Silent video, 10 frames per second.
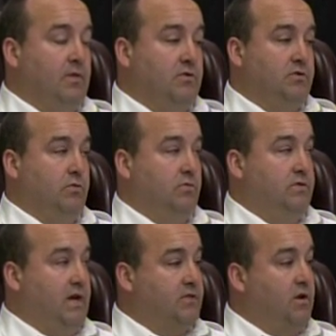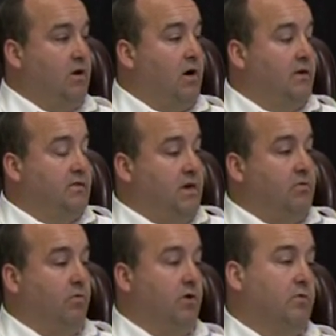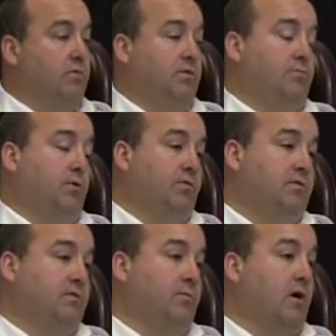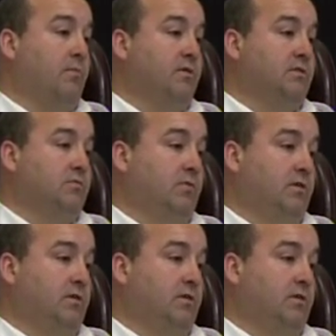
So Tecton Architect worked with both departments